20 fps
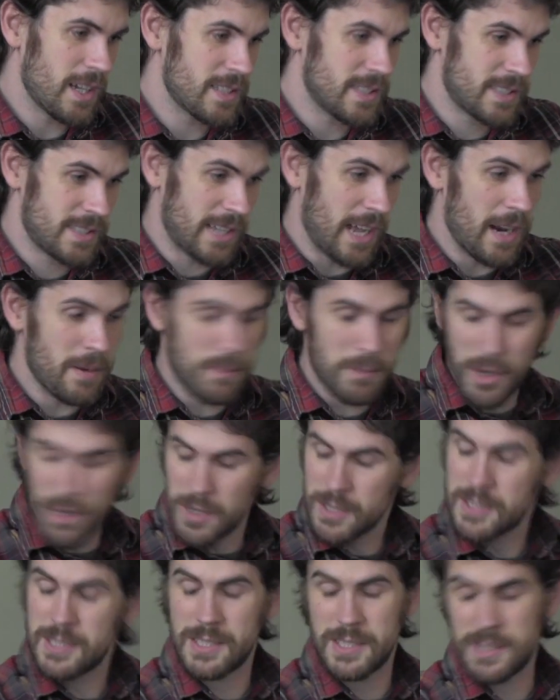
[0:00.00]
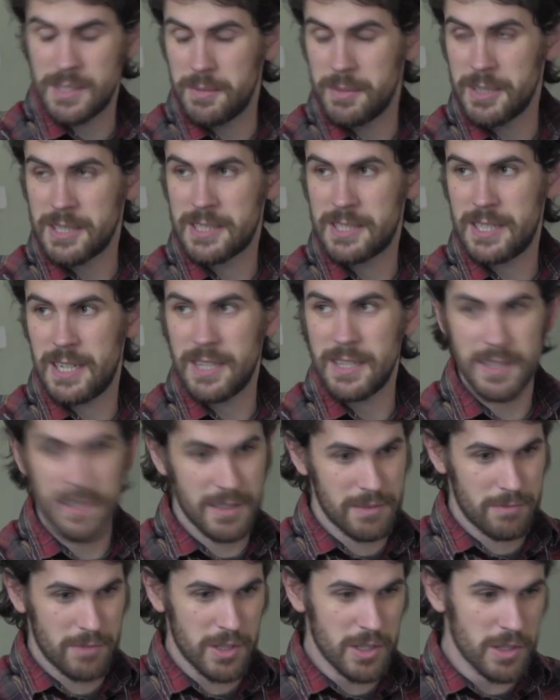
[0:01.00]
sandbox to some extent.
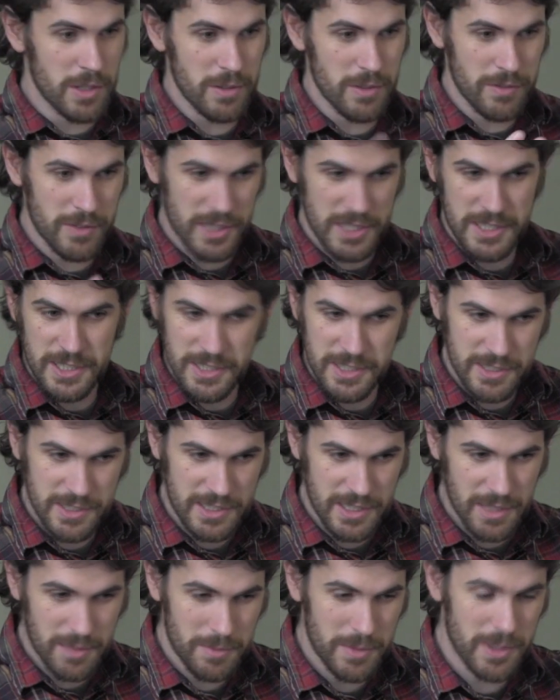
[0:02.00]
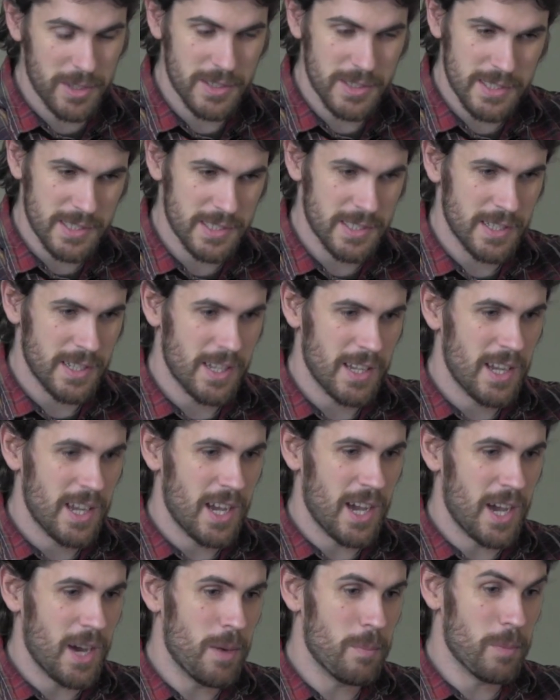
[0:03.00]
The universe is your sandbox.
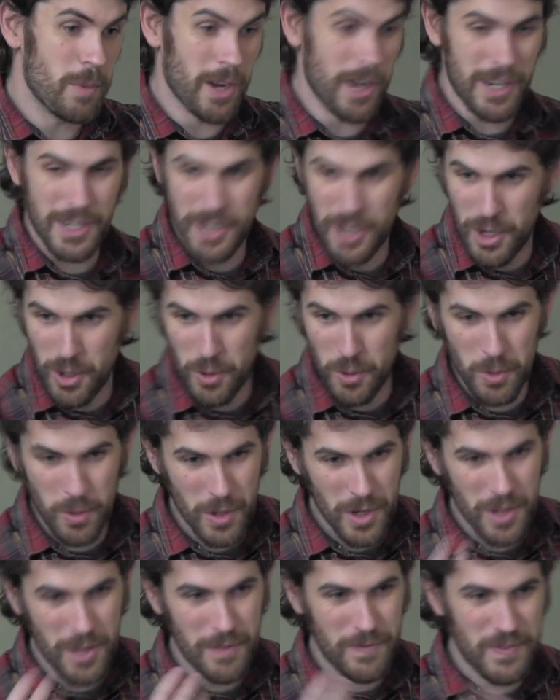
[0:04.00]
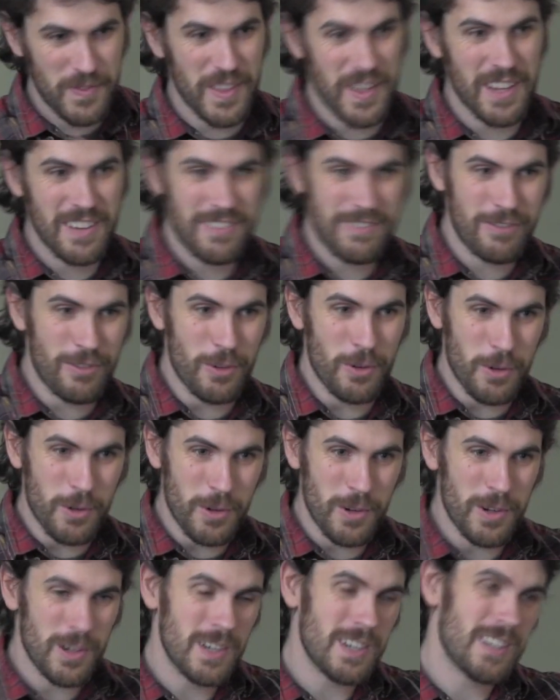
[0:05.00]
But I know that
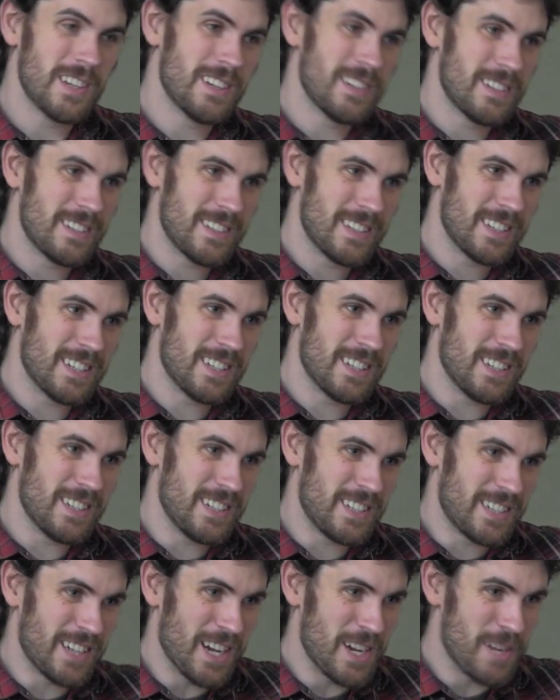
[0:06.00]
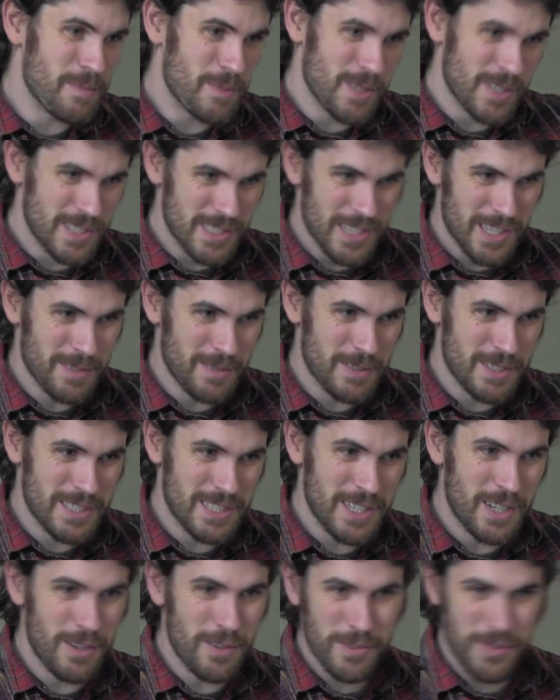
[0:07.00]
for gamers like
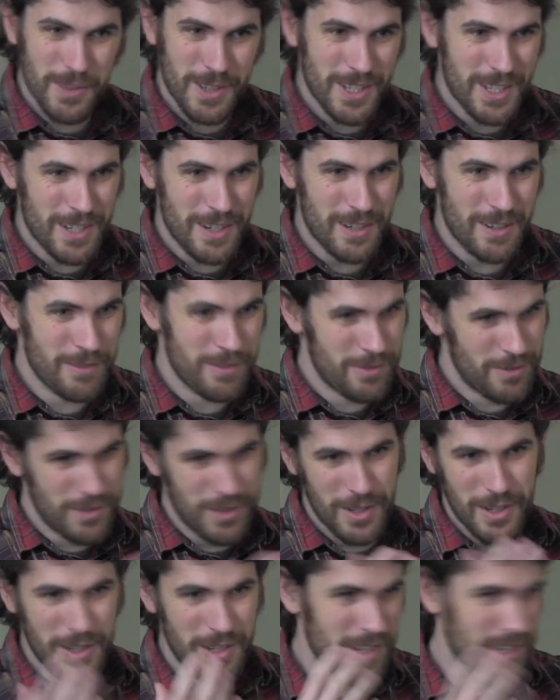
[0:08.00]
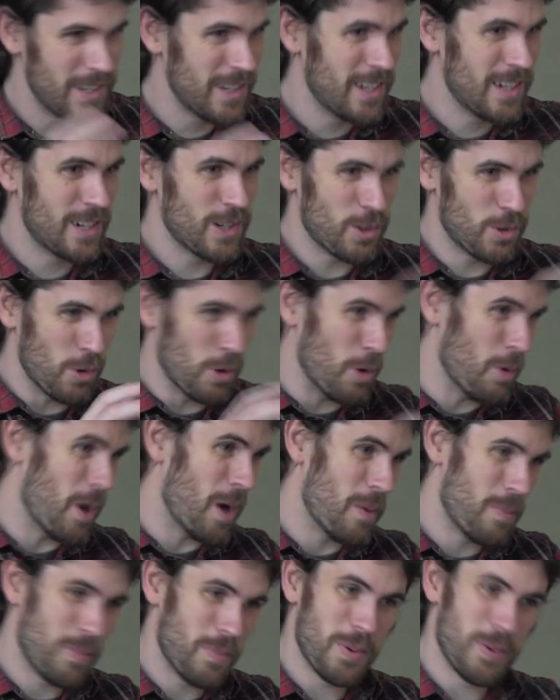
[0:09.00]
myself that kind of grew
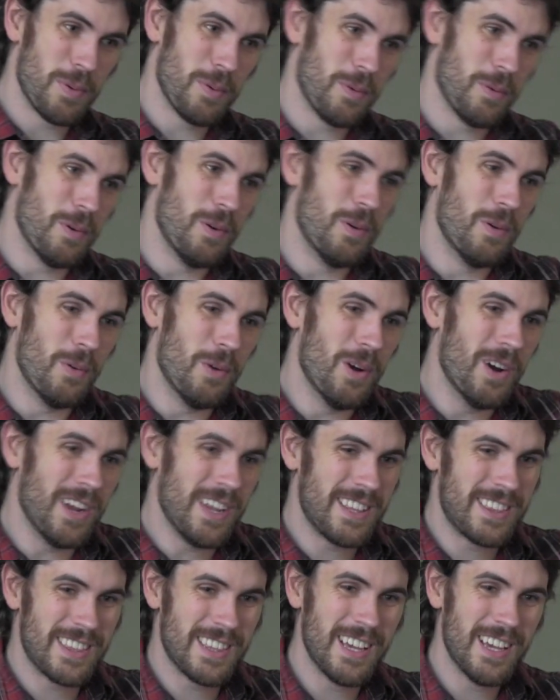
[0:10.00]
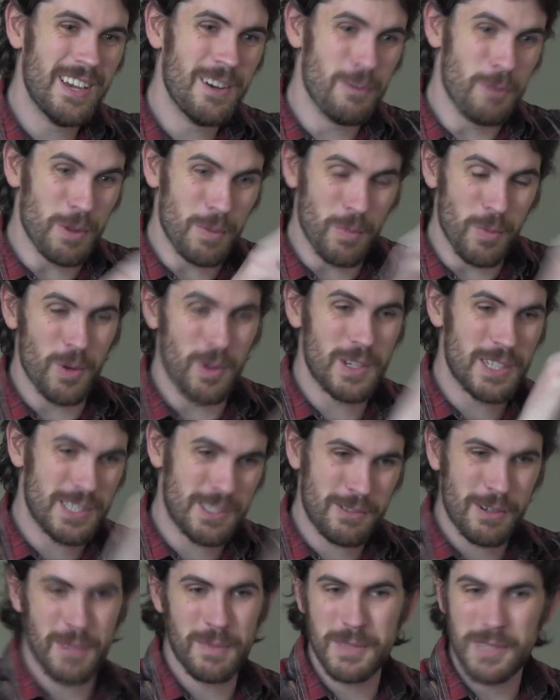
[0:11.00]
up with more
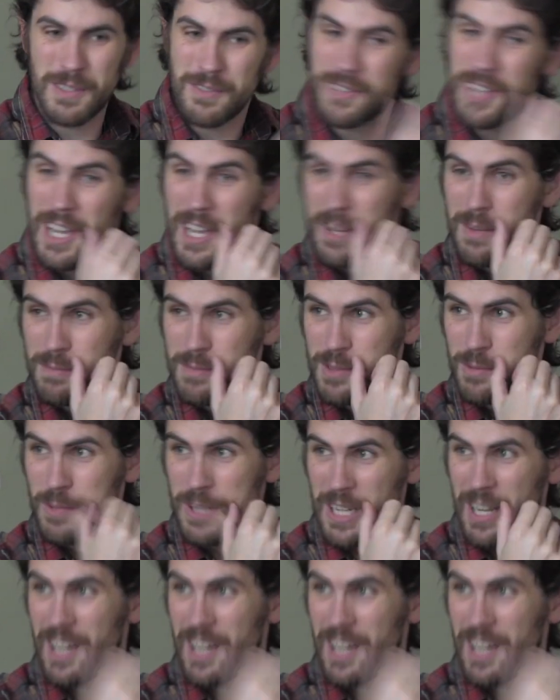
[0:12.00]
descriptive games, we